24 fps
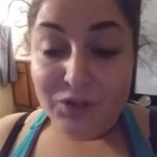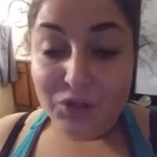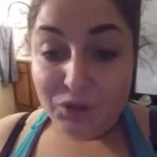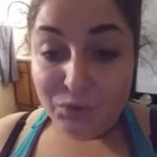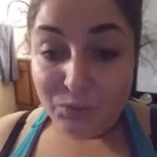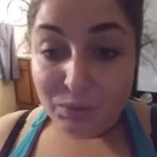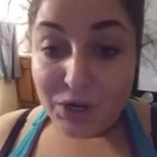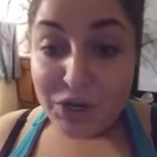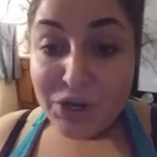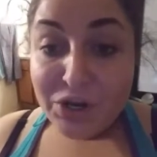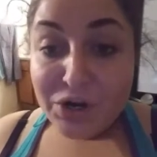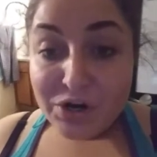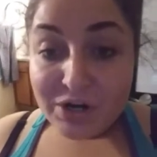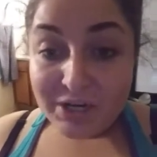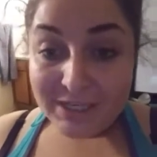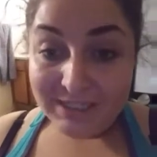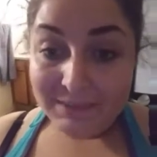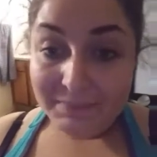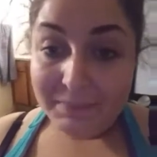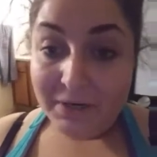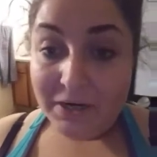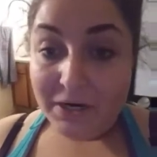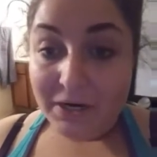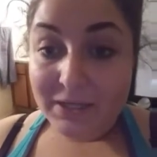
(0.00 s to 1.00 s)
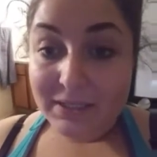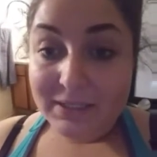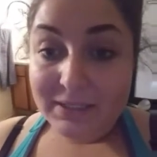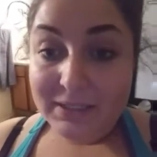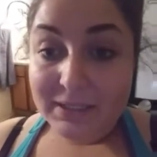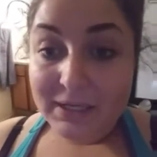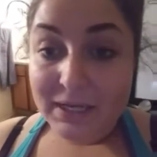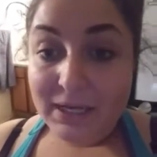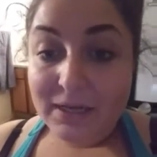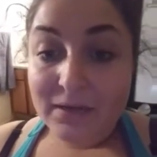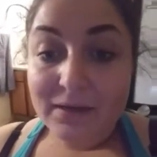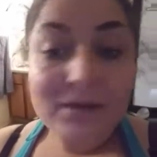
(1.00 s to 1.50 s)
What you're
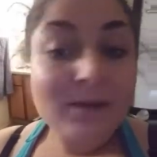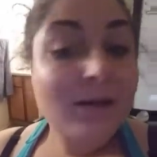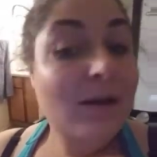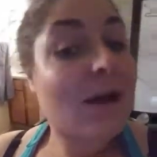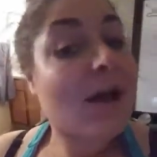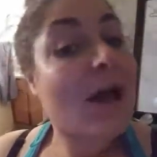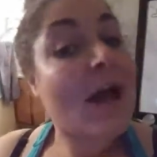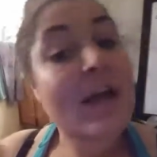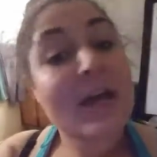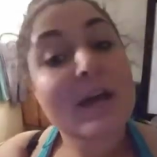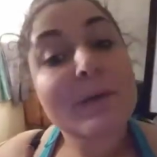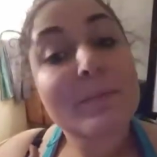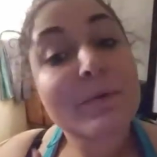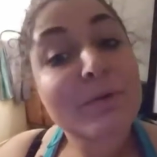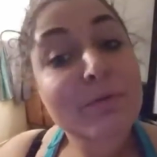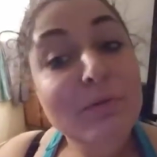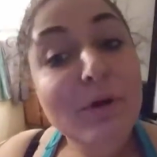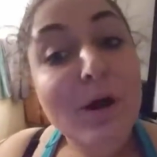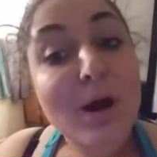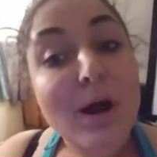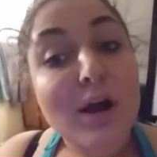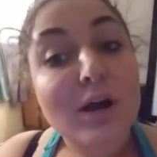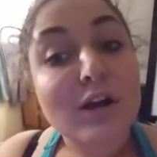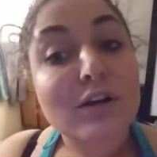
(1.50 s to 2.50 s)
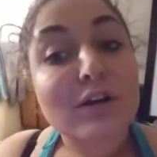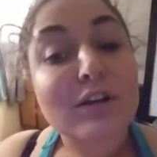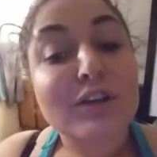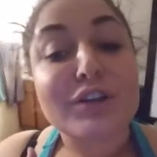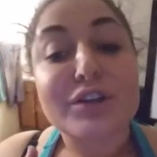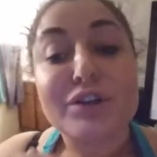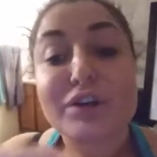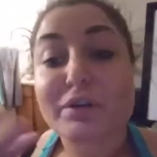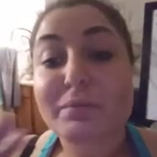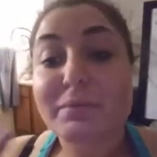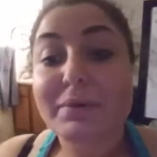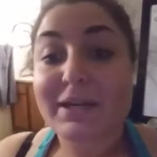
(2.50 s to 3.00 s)
experiencing, I could be wrong.
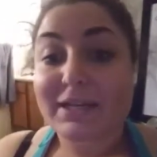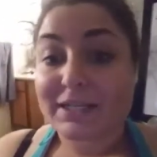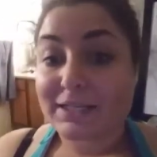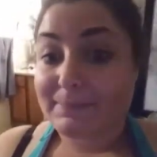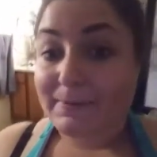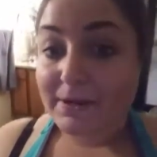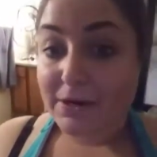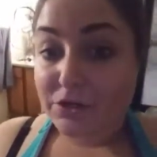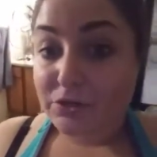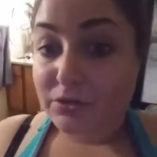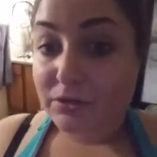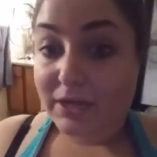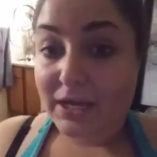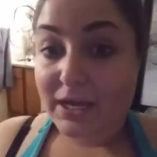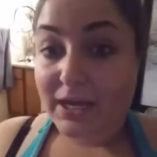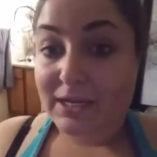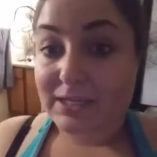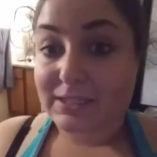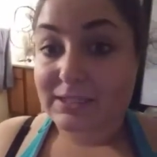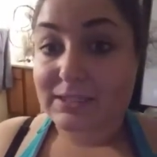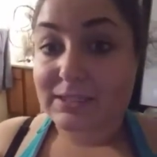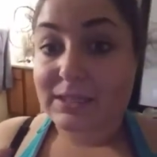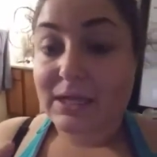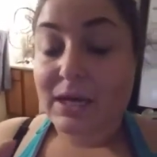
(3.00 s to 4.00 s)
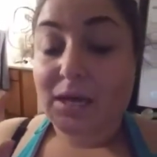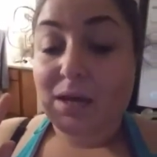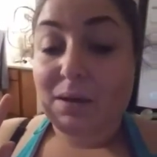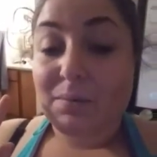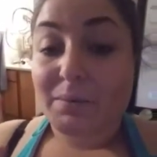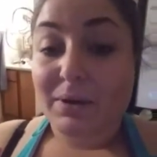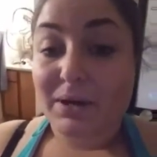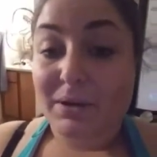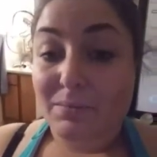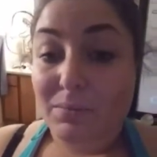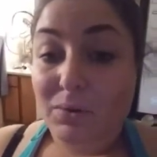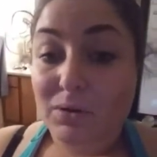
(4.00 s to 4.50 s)
You could be a special case.
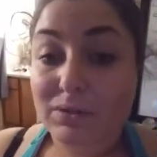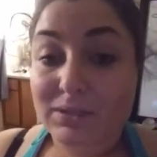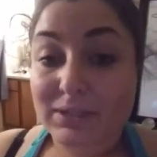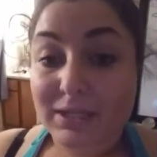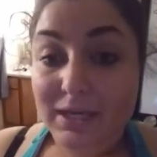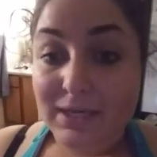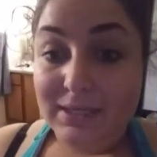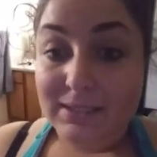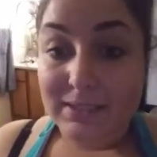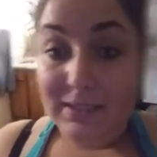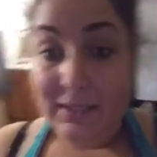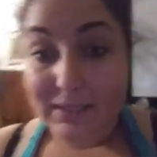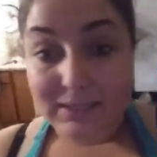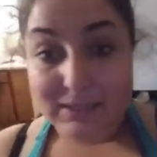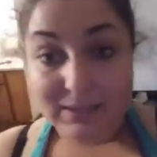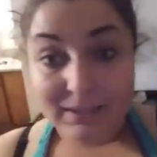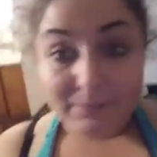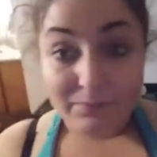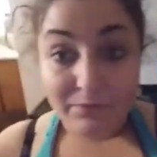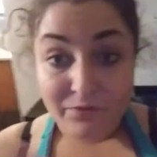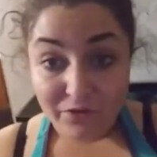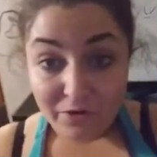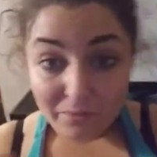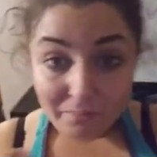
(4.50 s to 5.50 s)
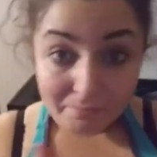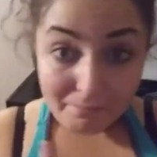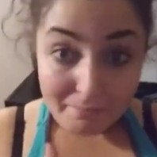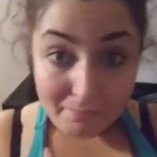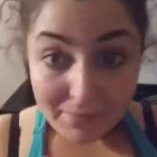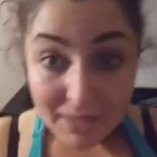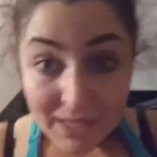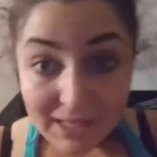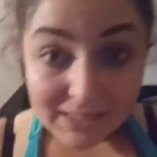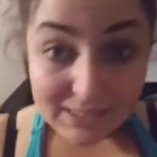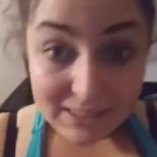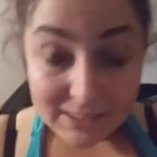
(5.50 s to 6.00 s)
But in most cases, for
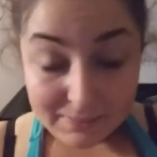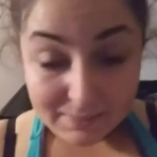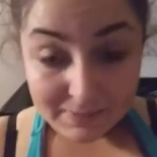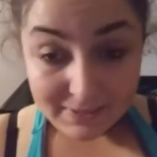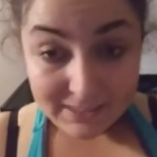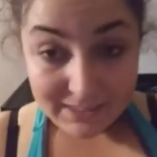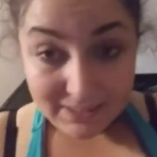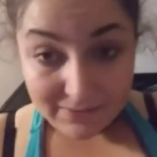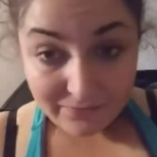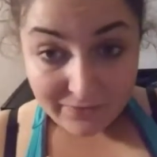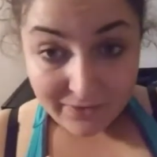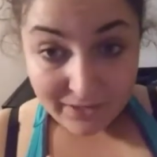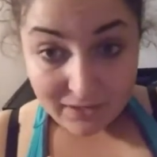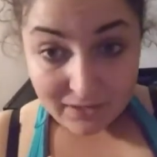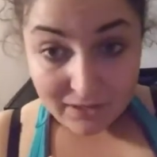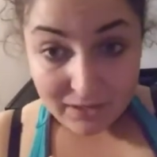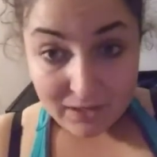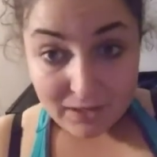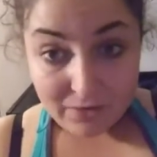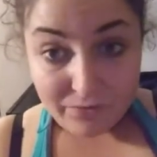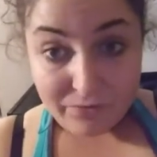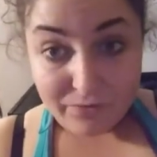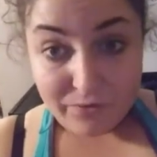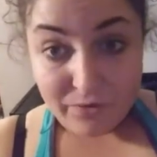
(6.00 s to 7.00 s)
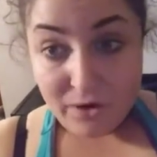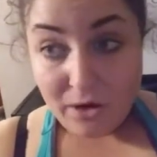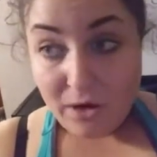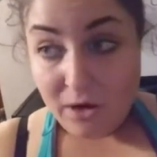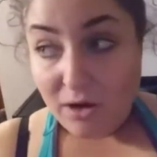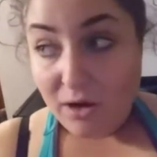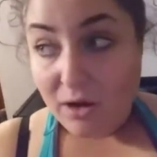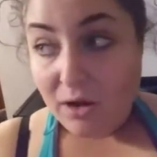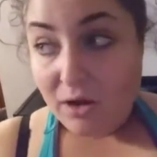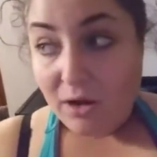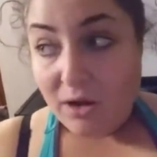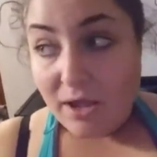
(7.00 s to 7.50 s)
me specifically,
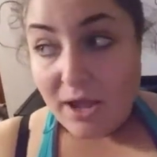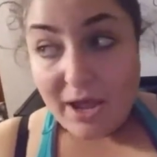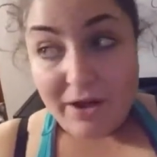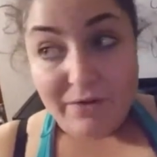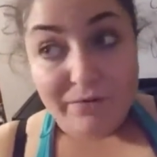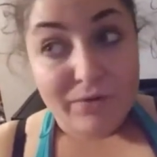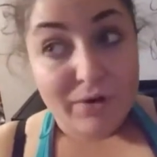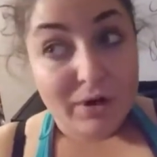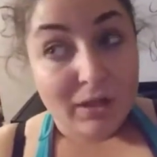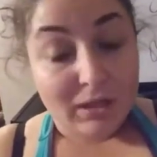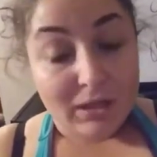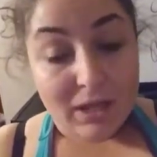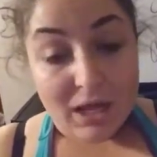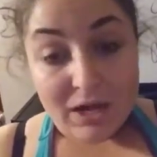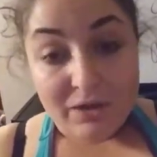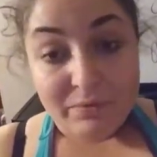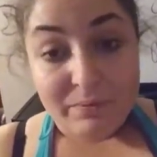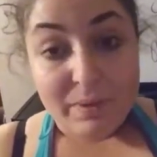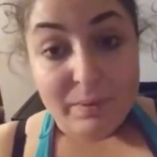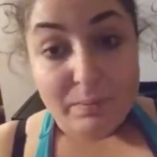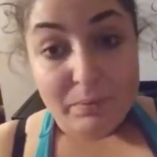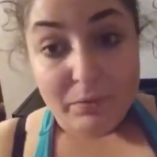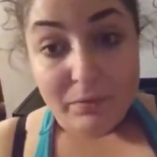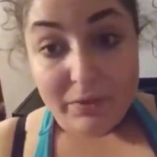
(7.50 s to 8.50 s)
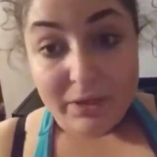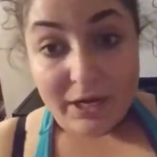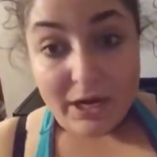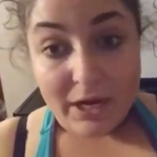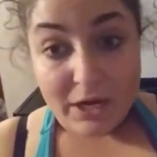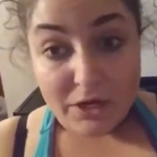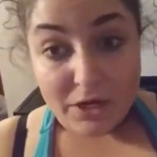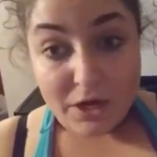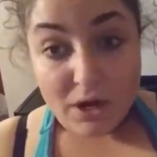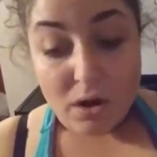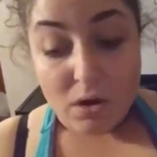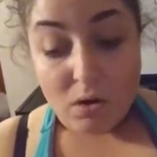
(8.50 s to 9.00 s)
and for a lot of people that
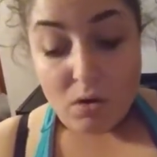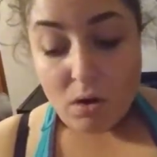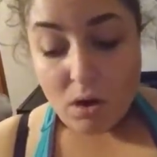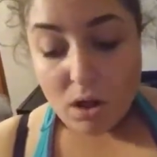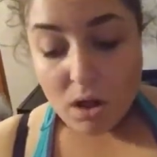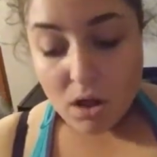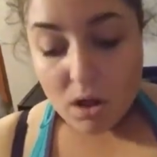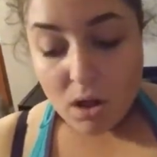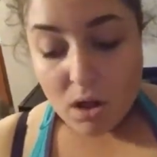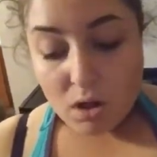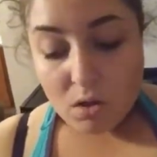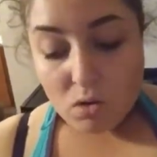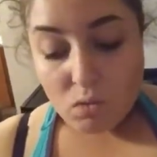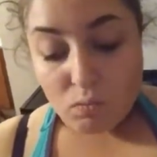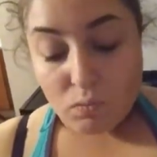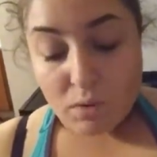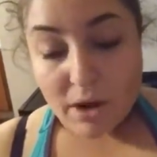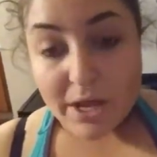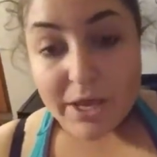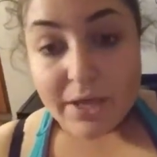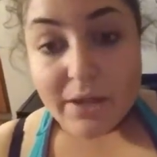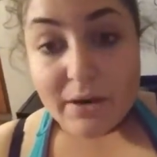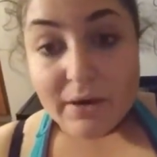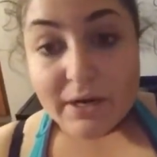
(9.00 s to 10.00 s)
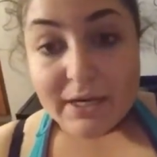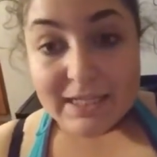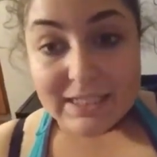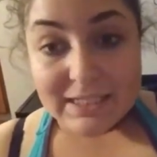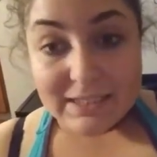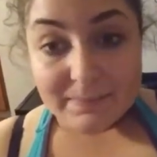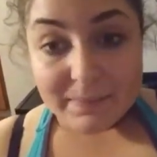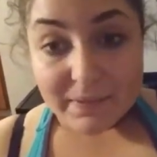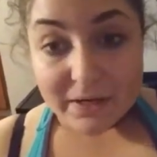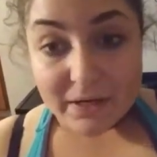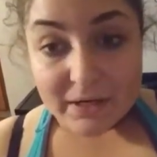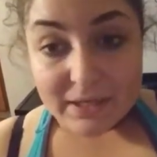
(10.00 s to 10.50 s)
I know, what you're
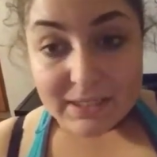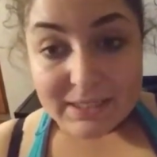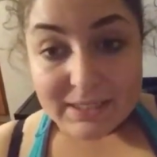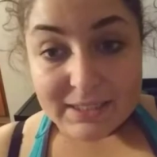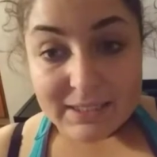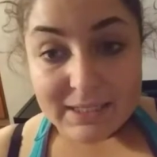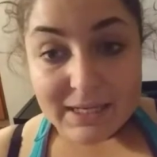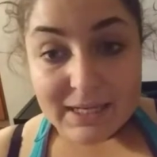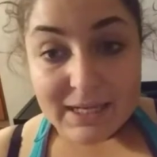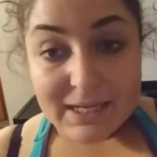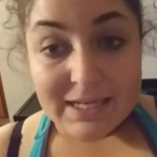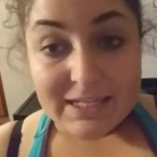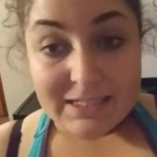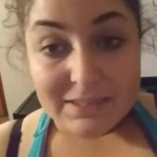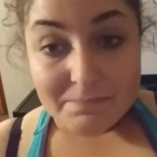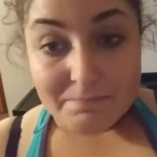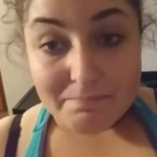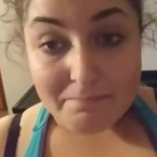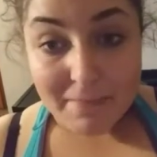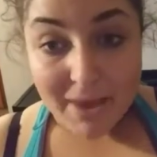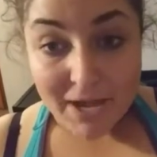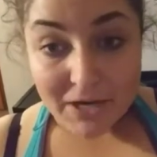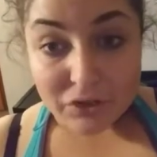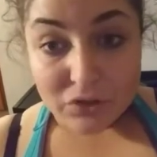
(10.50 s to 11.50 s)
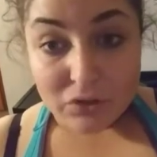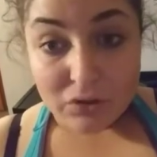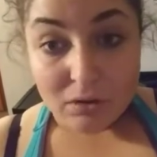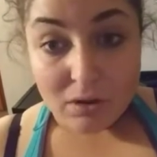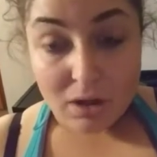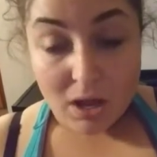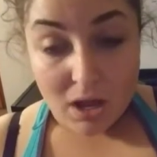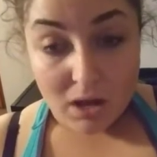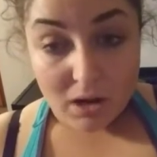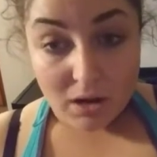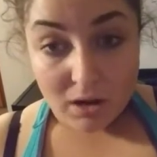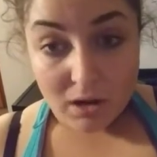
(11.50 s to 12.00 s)
experiencing is mental
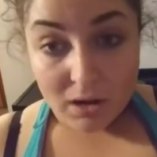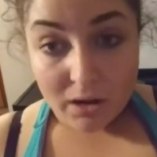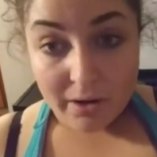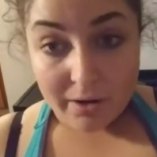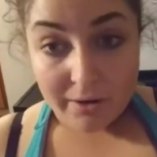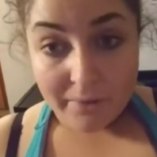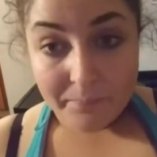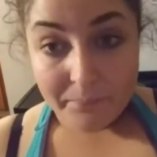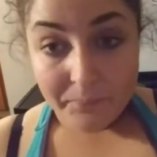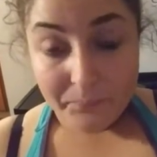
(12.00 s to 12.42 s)
hunger.